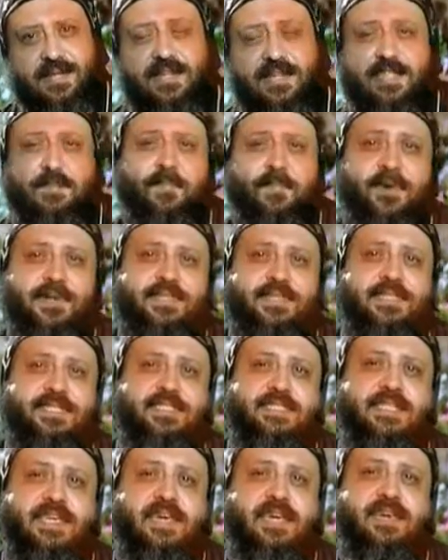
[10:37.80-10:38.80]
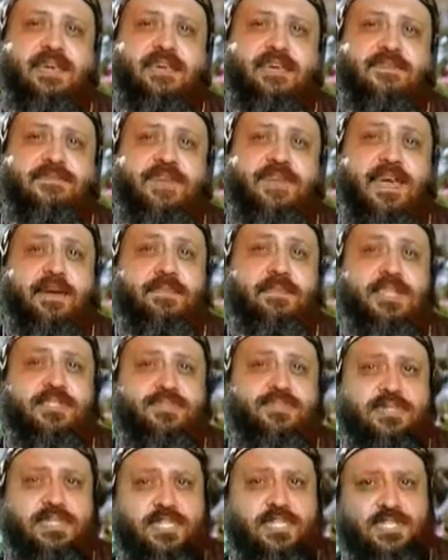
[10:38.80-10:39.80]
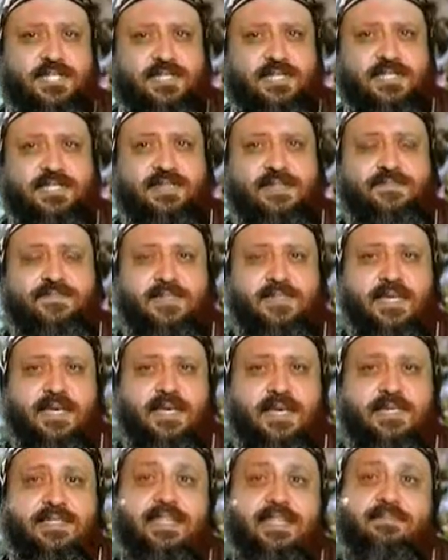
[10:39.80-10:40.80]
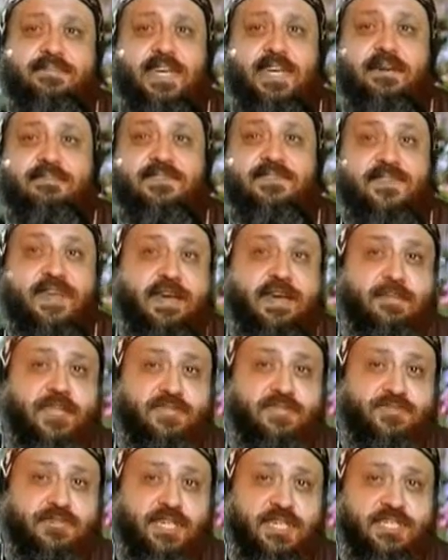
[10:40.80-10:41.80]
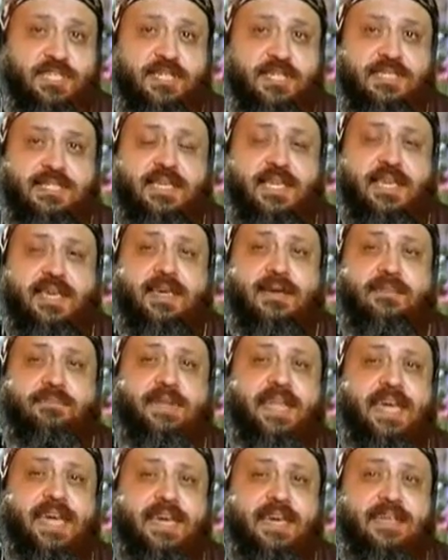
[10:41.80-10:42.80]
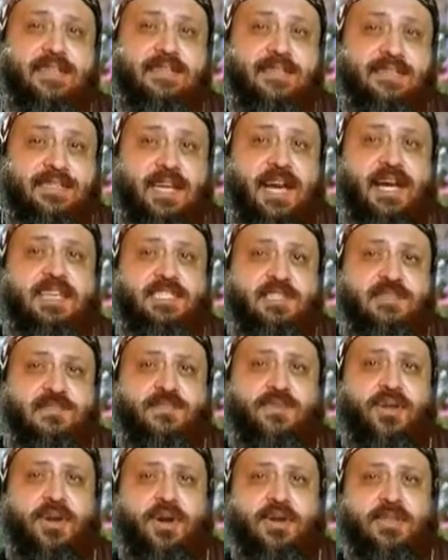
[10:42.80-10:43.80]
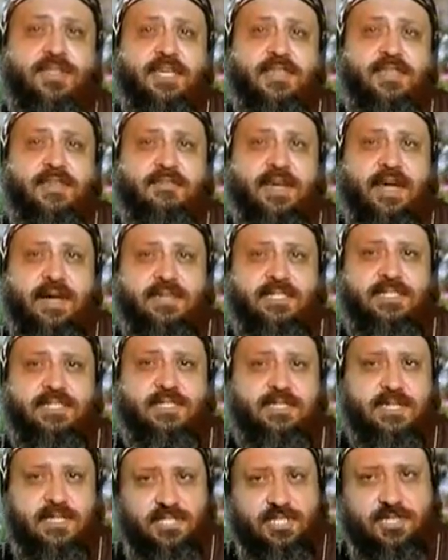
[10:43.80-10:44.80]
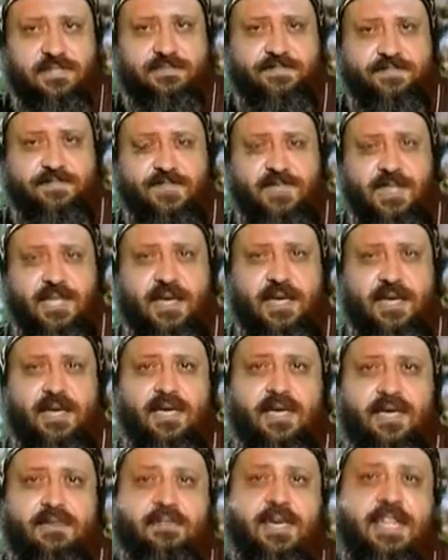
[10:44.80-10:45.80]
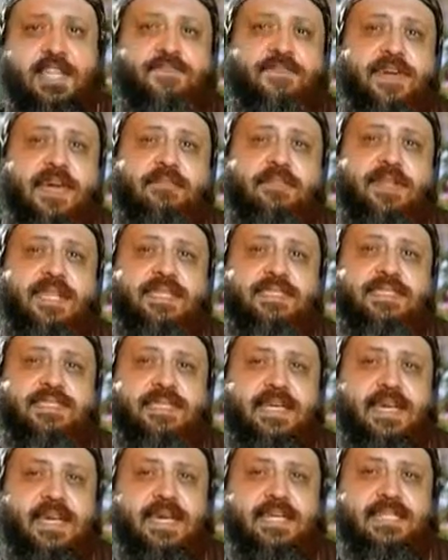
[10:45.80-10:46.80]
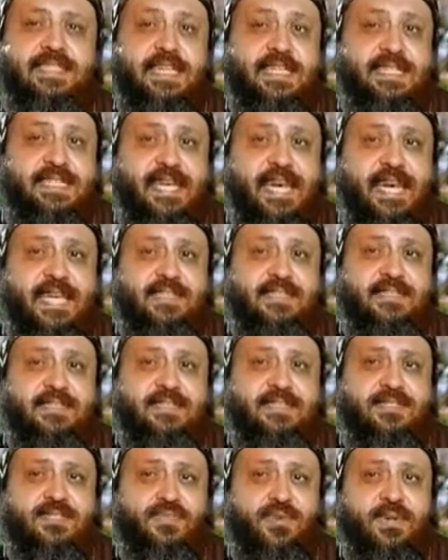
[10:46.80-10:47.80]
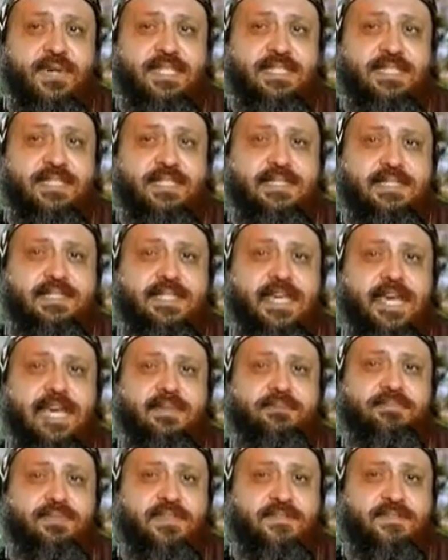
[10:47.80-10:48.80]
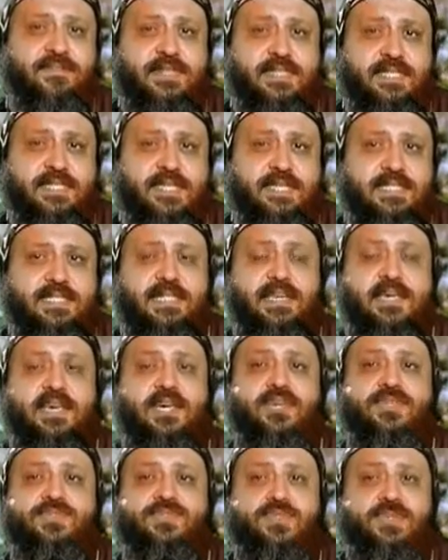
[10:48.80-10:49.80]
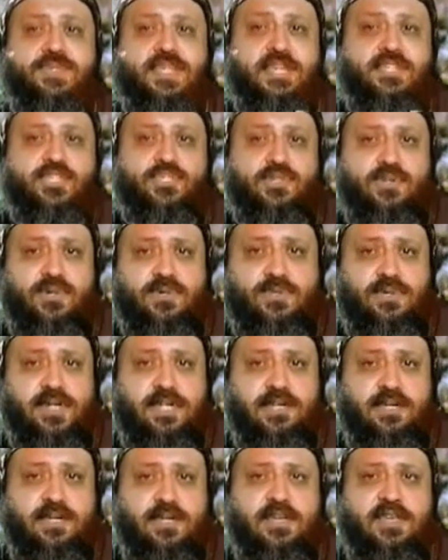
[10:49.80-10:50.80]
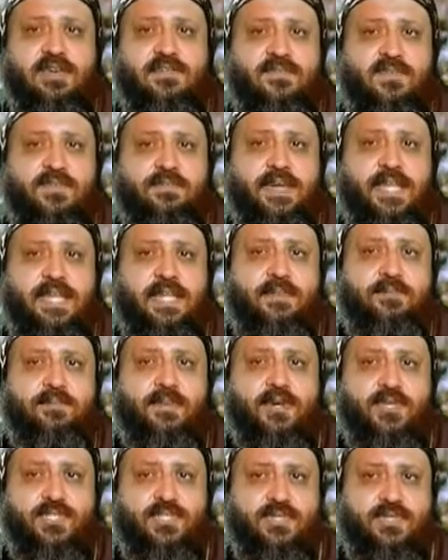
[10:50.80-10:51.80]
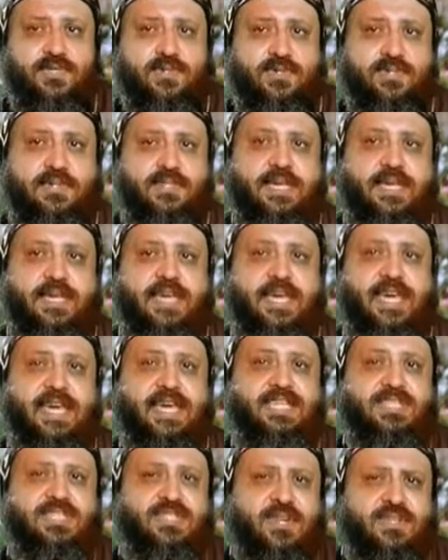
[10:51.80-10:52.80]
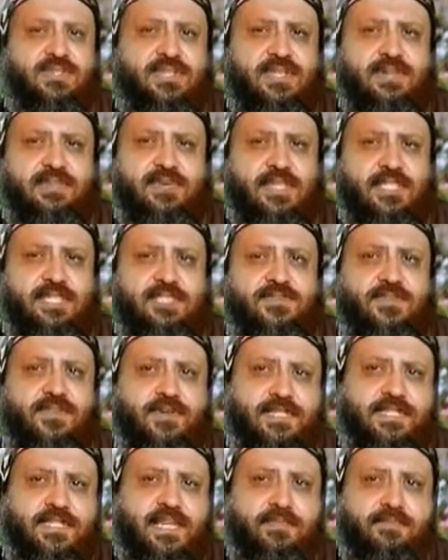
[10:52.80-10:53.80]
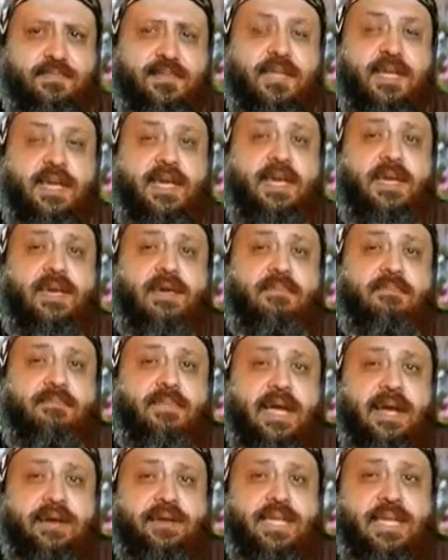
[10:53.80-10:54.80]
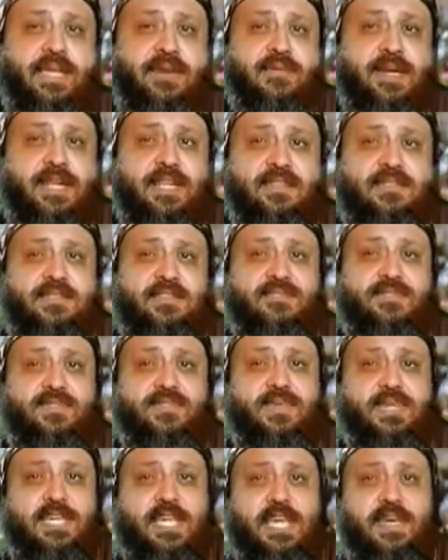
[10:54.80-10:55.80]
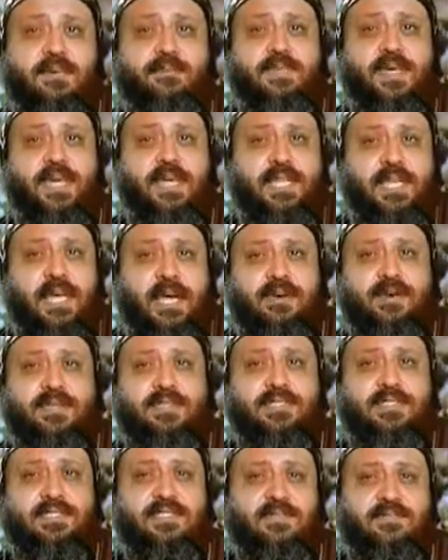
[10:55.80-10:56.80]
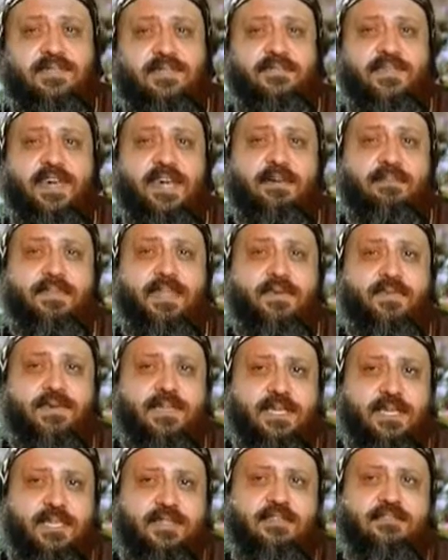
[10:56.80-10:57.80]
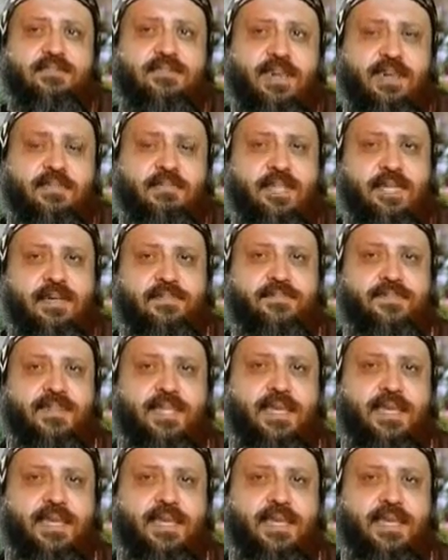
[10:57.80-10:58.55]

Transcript: Another point is family traditions. Sometimes family traditions play a decisive role in the marriage decision. Many families di dictate choices and preferences to their children for many personal exotic reasons. For example, marrying a relative to keep the inheritance of the family within the family.